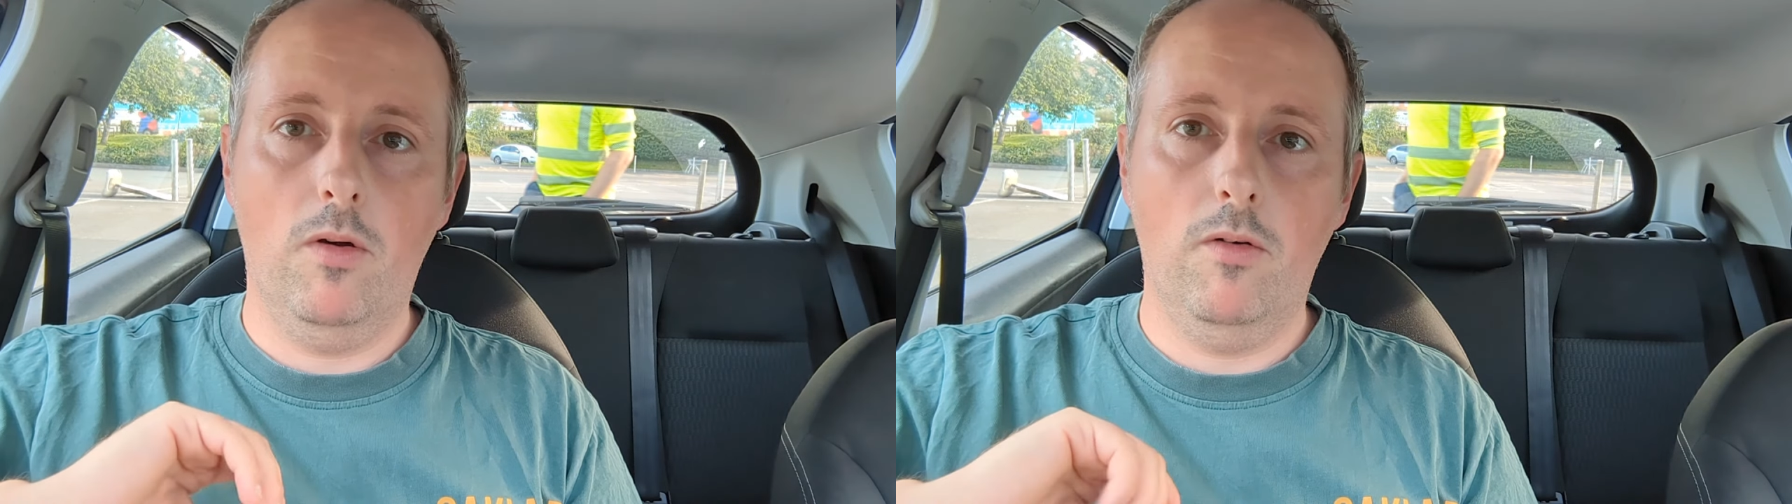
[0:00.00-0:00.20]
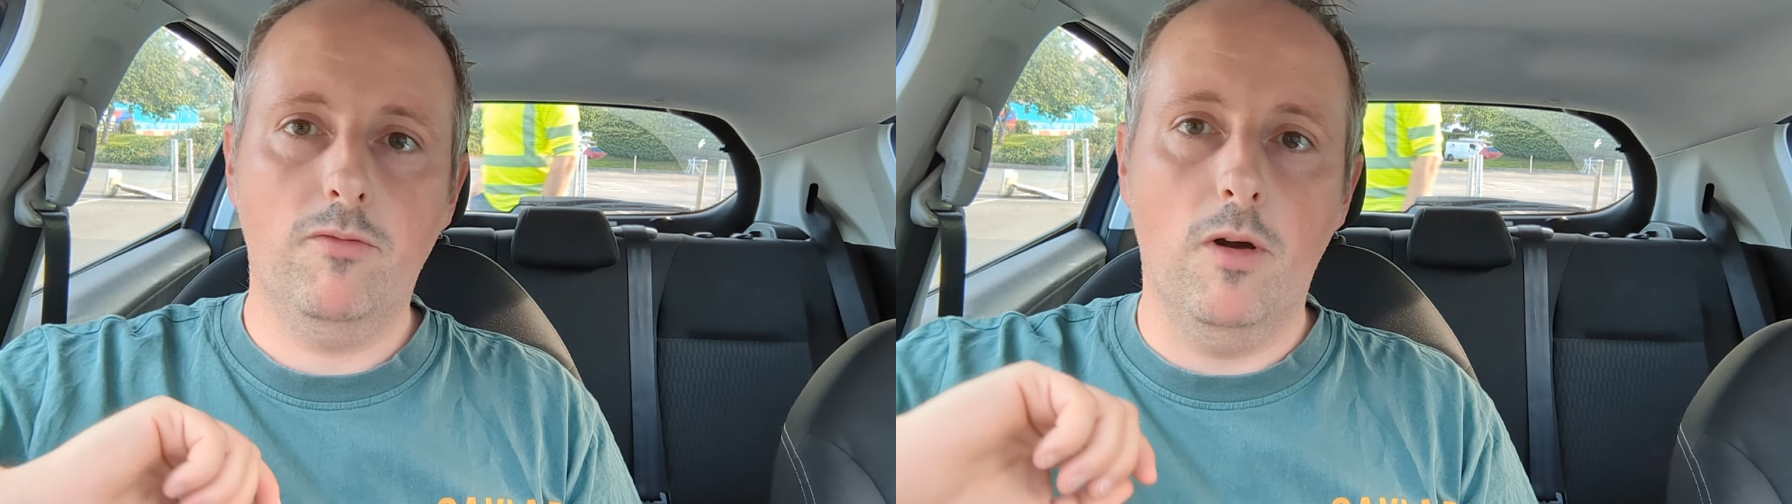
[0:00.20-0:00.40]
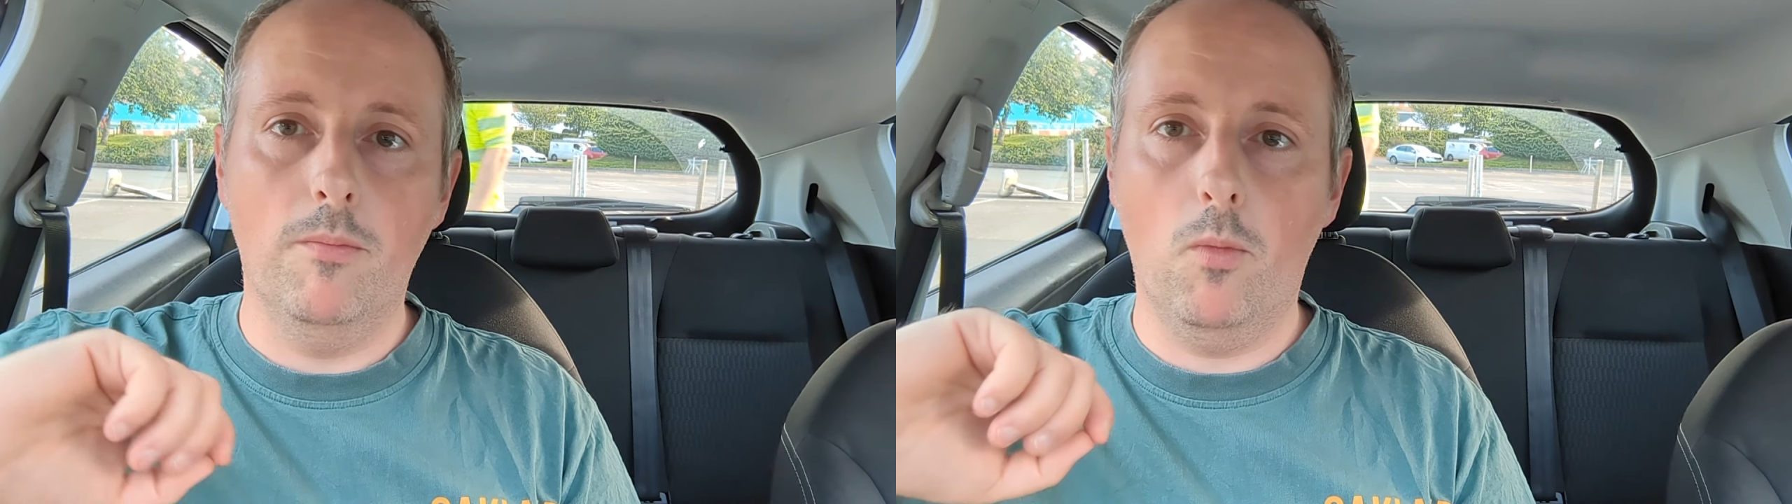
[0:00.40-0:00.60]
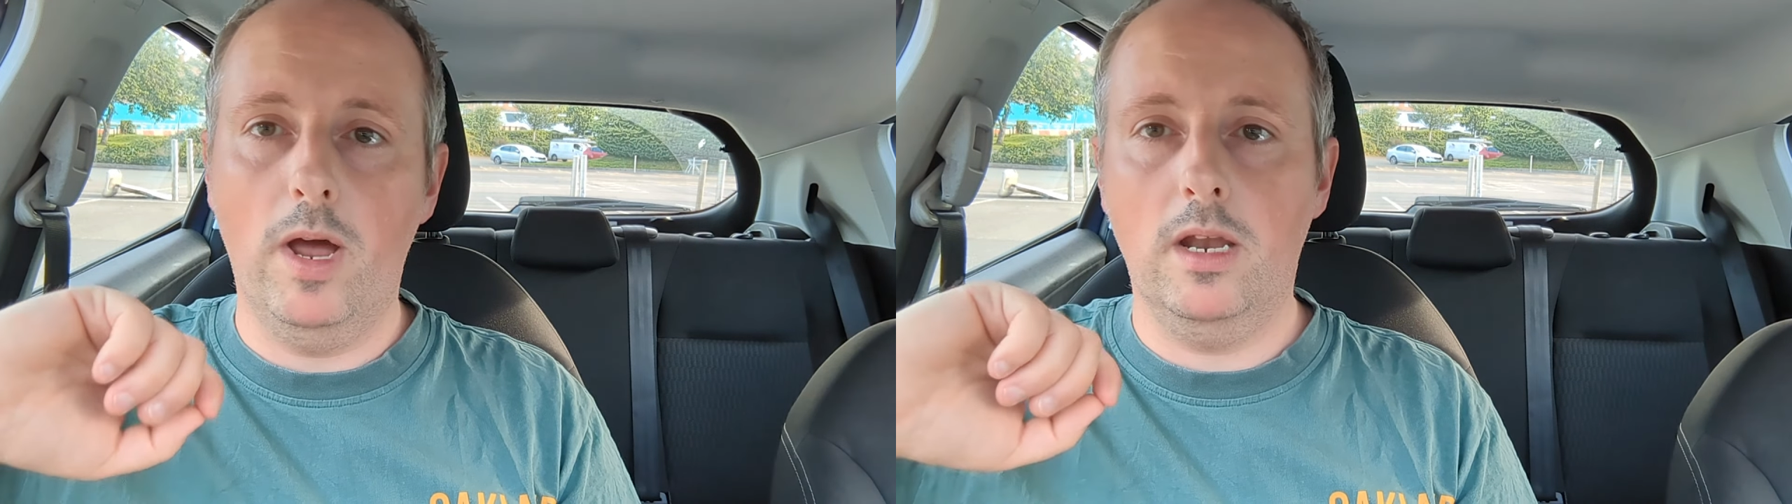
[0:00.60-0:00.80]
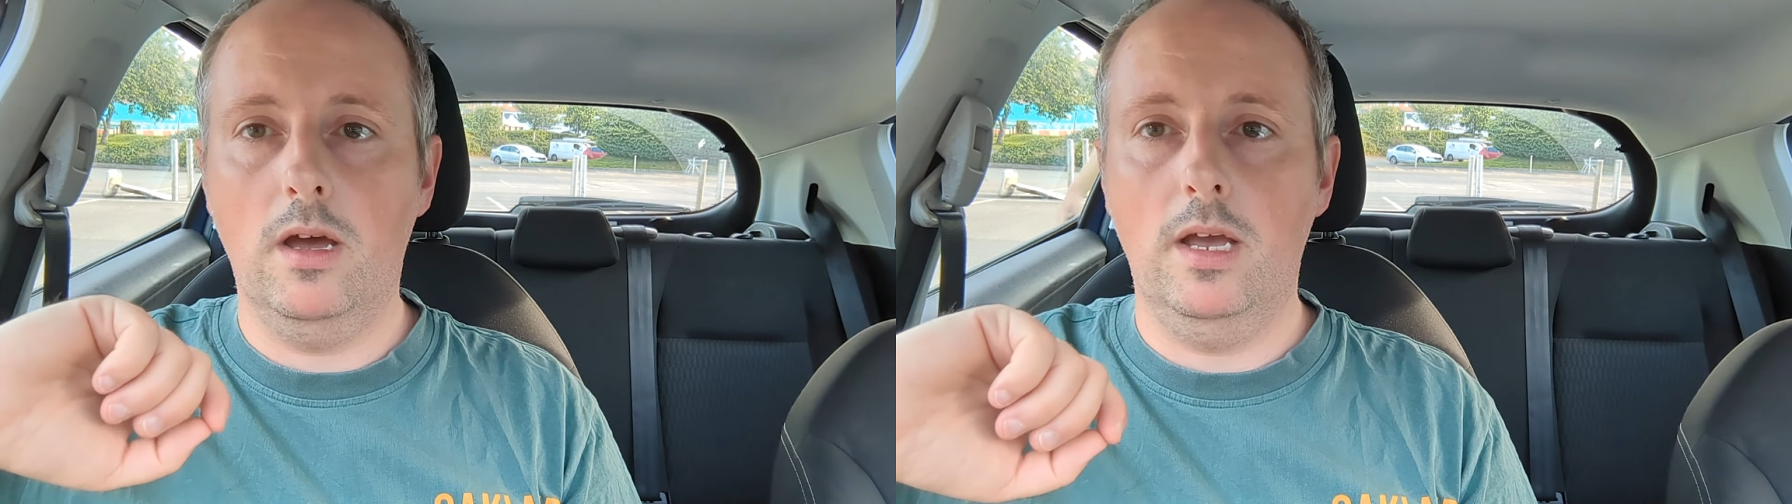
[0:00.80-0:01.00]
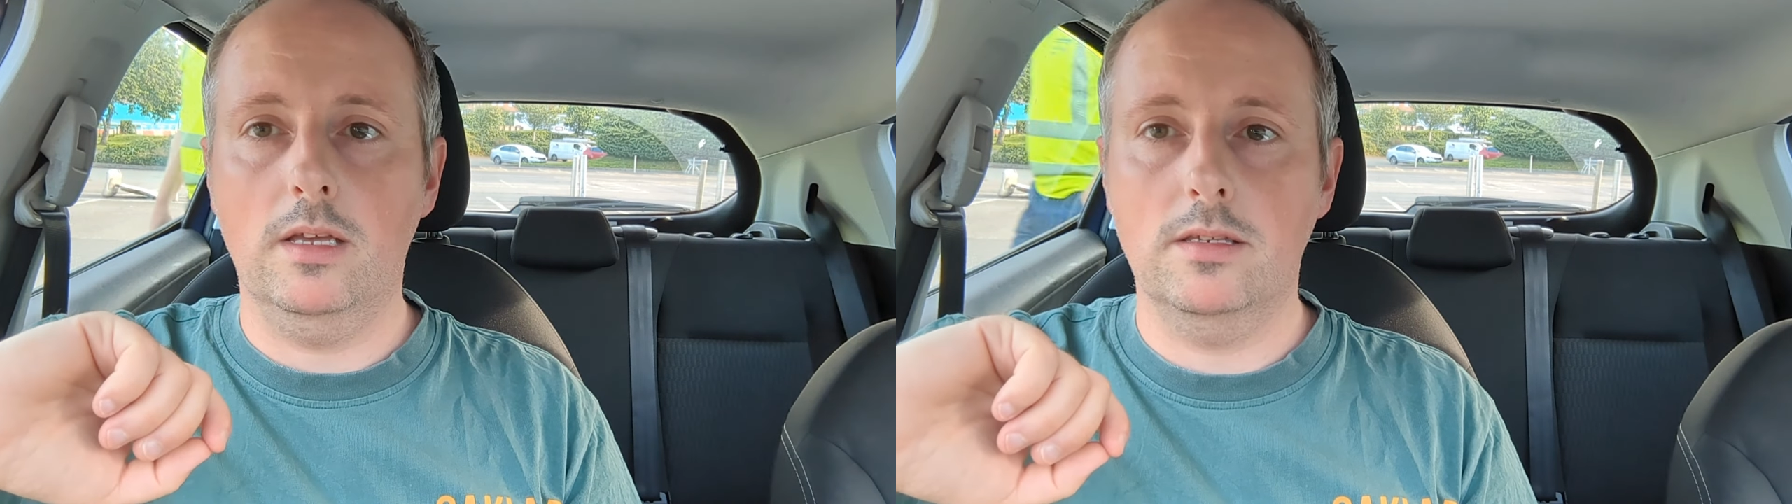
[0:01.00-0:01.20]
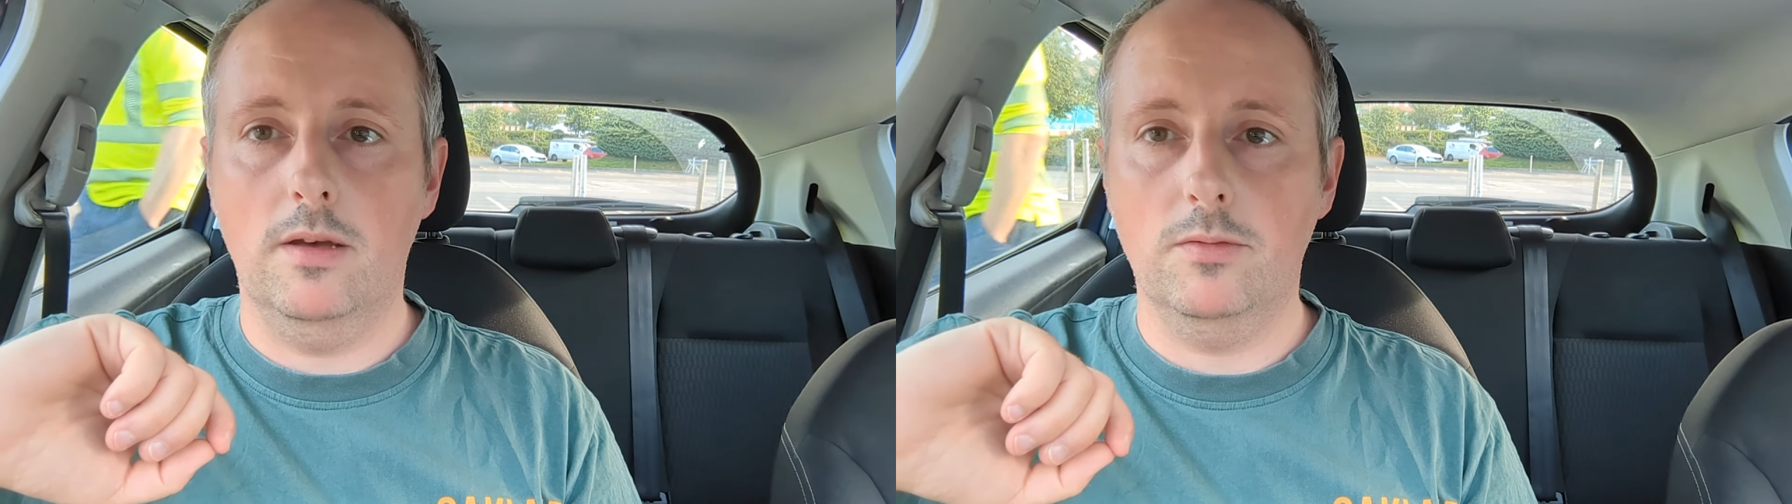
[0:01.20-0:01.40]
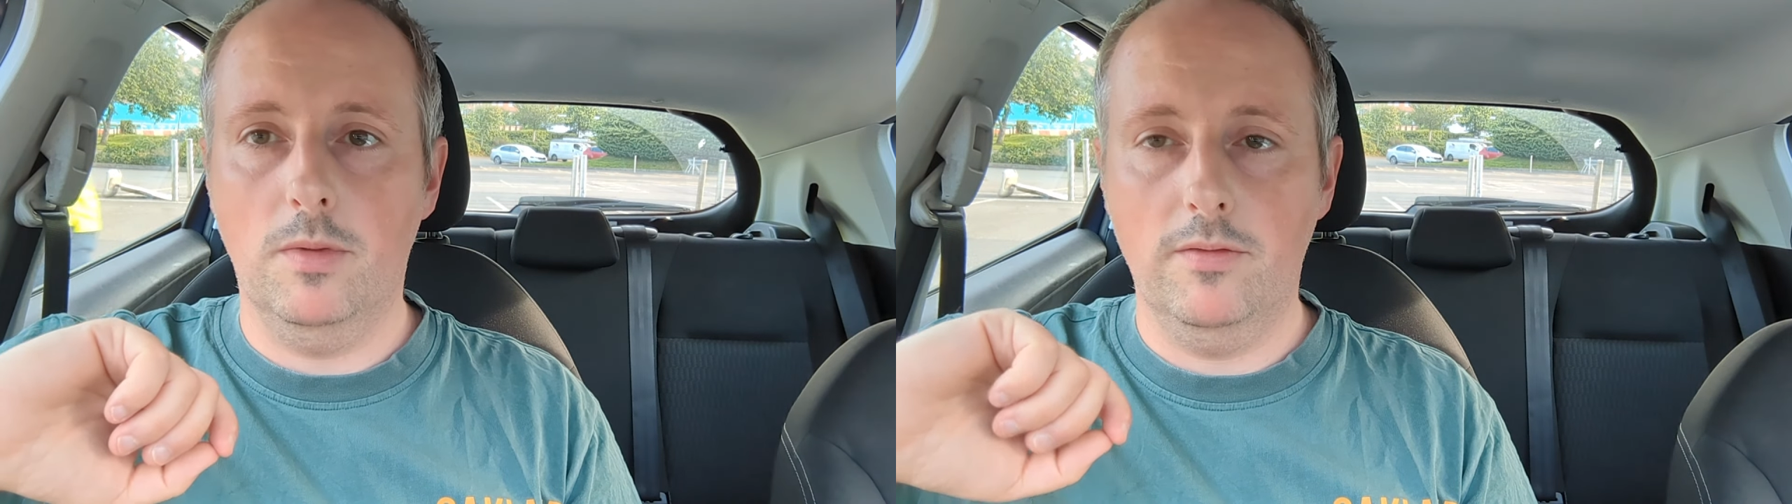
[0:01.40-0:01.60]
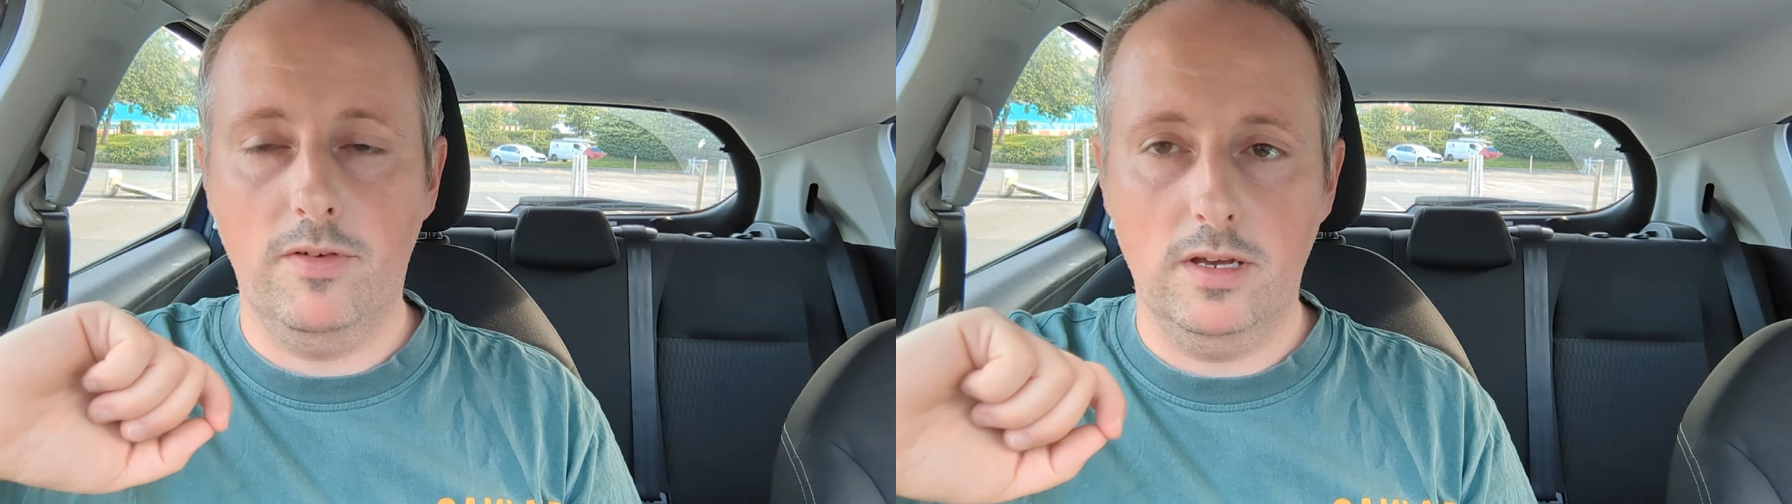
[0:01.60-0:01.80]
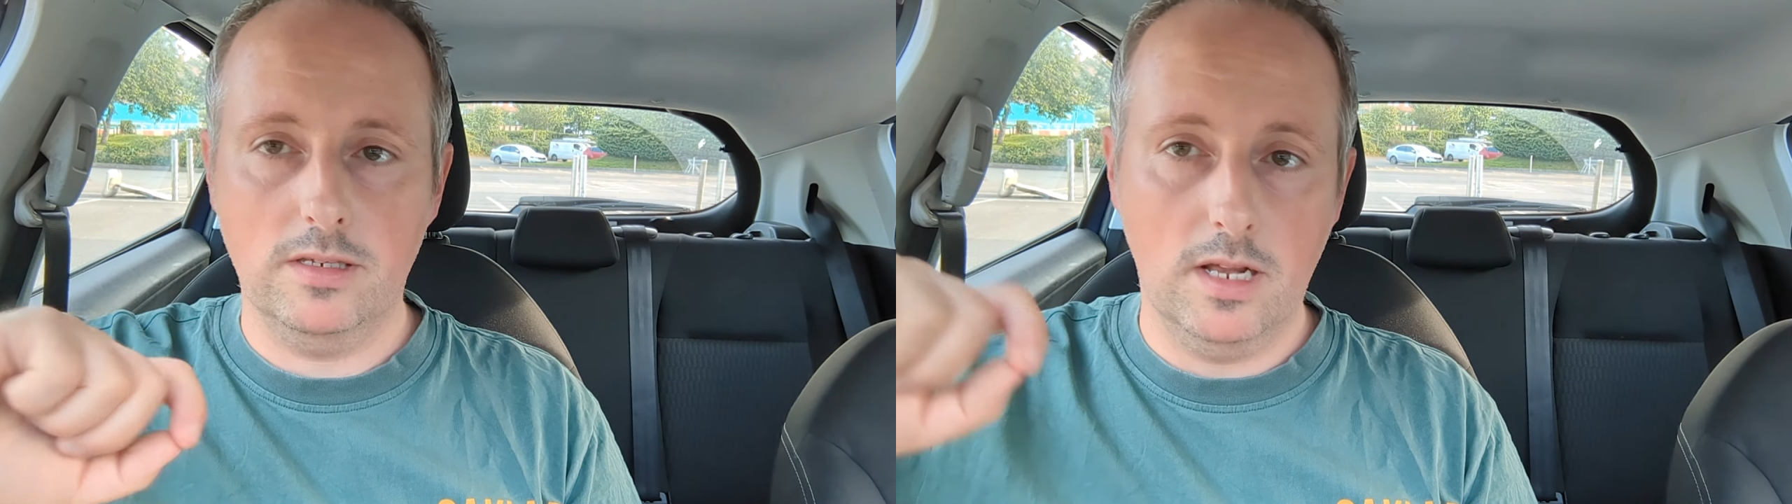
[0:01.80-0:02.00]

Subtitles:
from when I accept my first